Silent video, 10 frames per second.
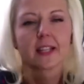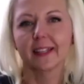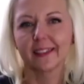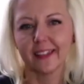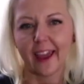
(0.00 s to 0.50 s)

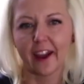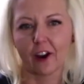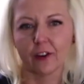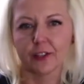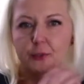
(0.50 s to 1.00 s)
like the
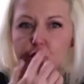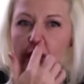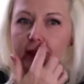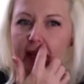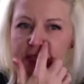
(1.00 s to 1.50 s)
Air. So
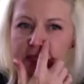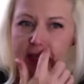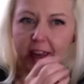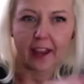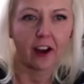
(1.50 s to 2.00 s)
John has
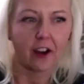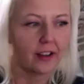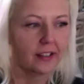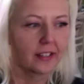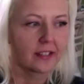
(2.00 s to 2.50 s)
the Air,
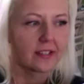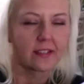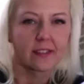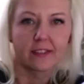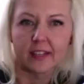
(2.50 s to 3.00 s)
and
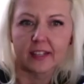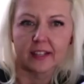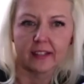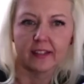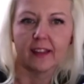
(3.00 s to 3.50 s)
it's thin
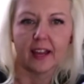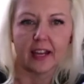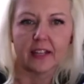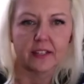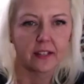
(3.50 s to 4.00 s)
and
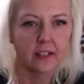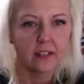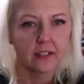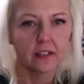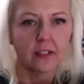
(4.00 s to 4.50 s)
light.
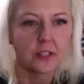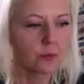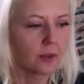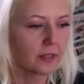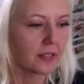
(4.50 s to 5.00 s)
This
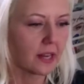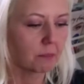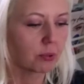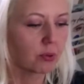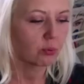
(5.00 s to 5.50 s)
one is
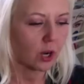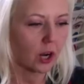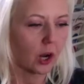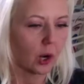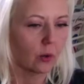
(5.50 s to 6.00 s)
a
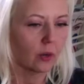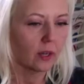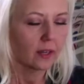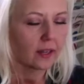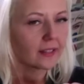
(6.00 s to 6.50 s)
Pro,
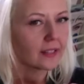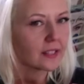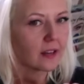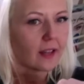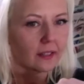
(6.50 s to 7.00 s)
And
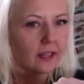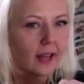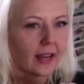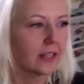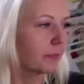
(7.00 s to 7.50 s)
it's not
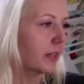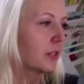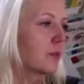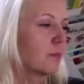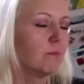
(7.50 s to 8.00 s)
light, but
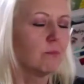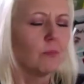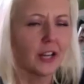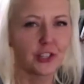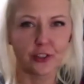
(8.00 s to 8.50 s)
it's
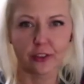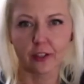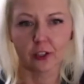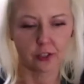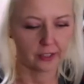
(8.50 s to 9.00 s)
much
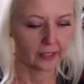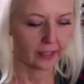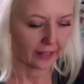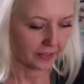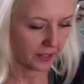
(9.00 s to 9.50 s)
thinner than
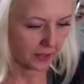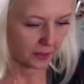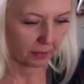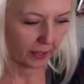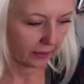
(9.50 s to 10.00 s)
I
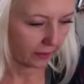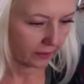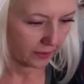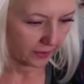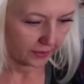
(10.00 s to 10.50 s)

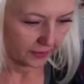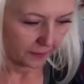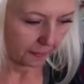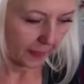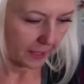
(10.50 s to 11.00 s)
anticipated.
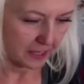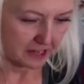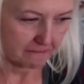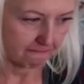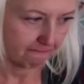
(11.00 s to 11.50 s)

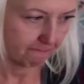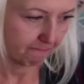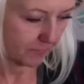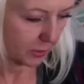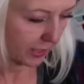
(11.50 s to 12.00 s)

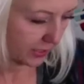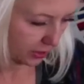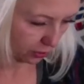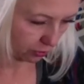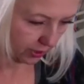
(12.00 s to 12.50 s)
So that's
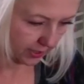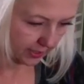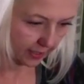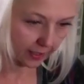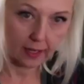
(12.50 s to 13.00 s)

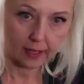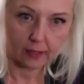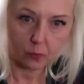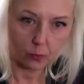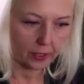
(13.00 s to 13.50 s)
interesting. And
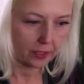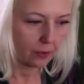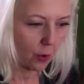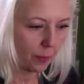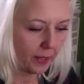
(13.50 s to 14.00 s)
when you
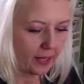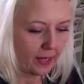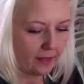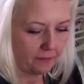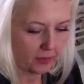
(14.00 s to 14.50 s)
open
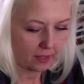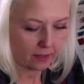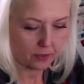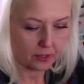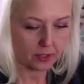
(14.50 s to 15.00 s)
it,
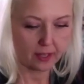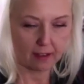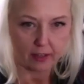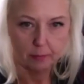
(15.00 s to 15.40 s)
you still have a